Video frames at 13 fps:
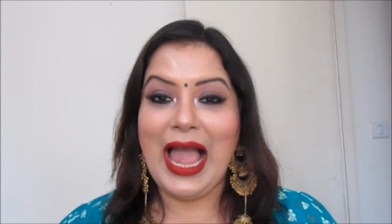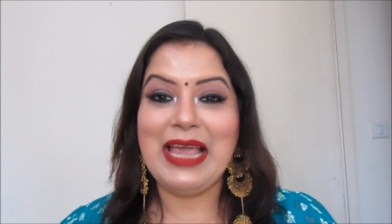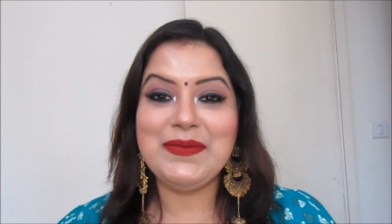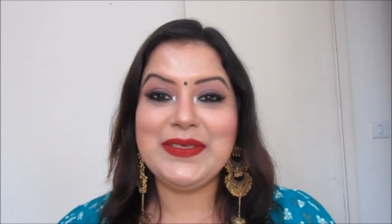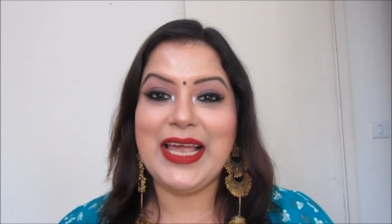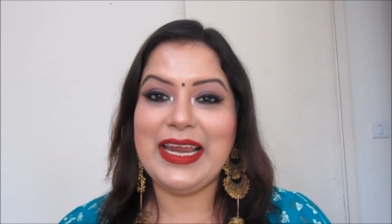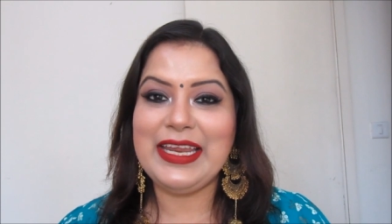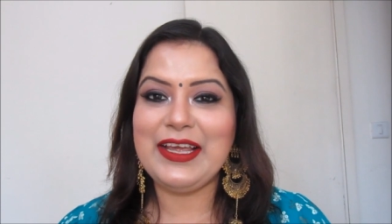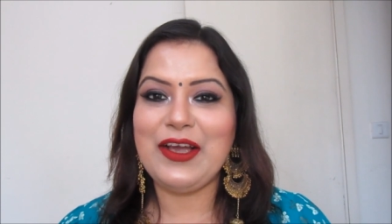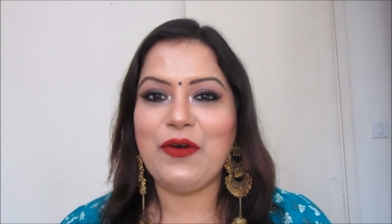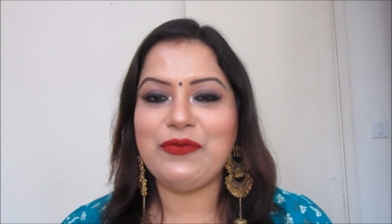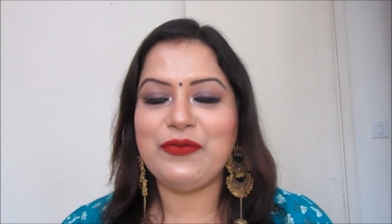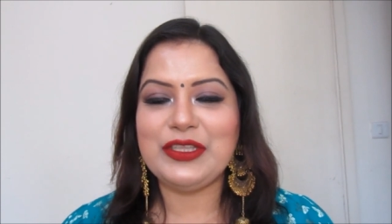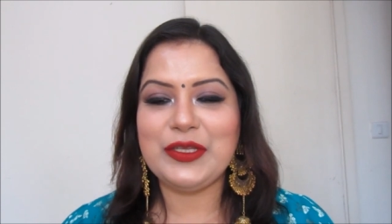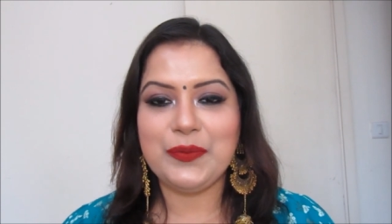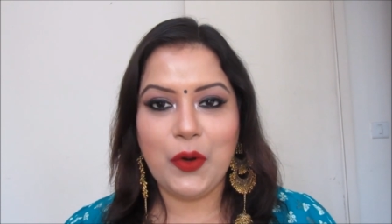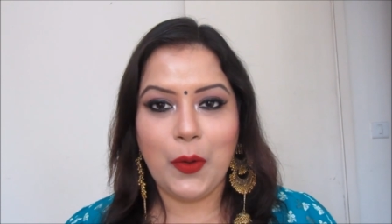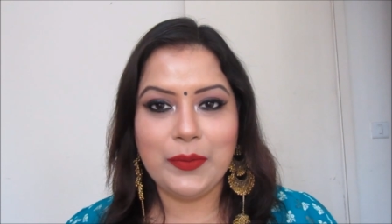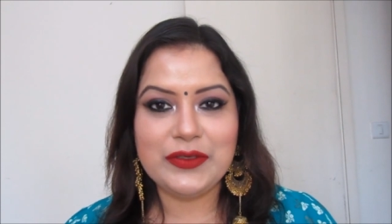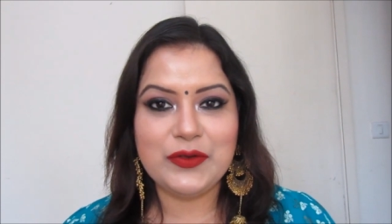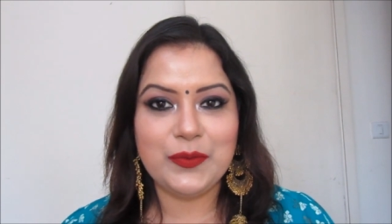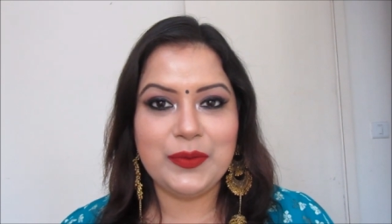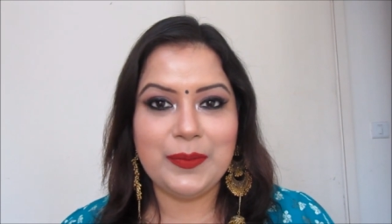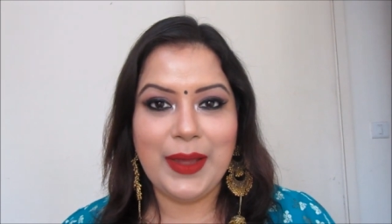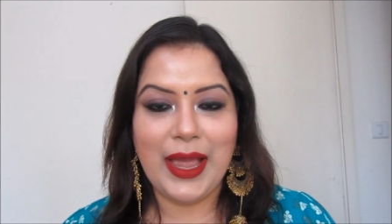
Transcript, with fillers: I'm signing off with a promise to be